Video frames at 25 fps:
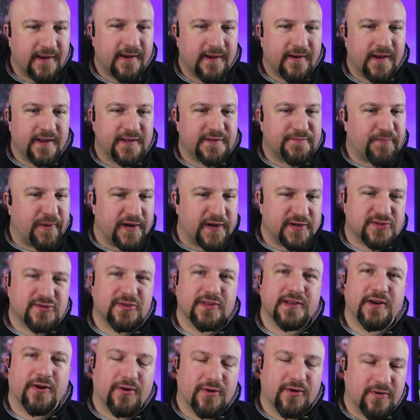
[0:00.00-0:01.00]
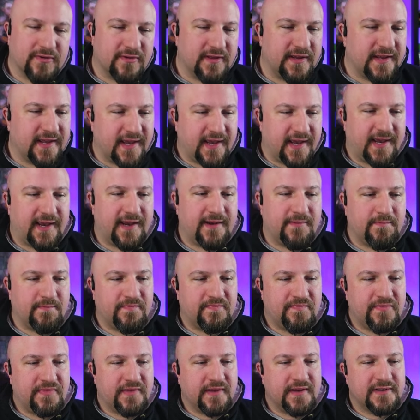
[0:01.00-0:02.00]
especially early
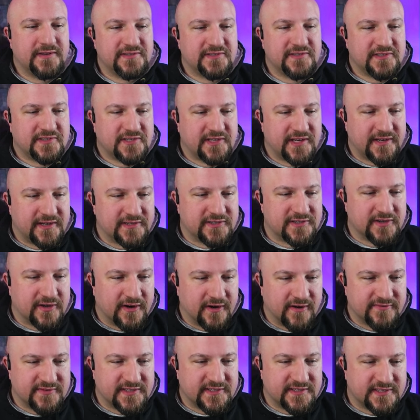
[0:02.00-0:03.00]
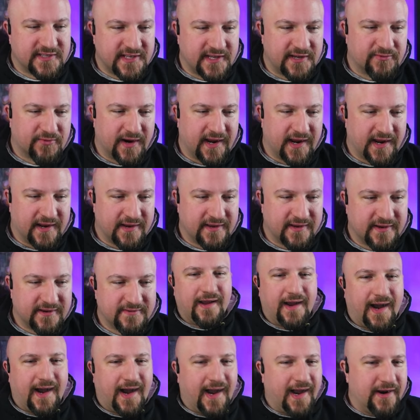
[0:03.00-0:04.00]
game. She deserves a C rank.
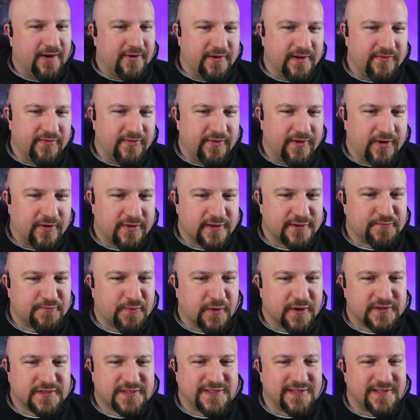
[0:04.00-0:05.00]
I don't even know this person's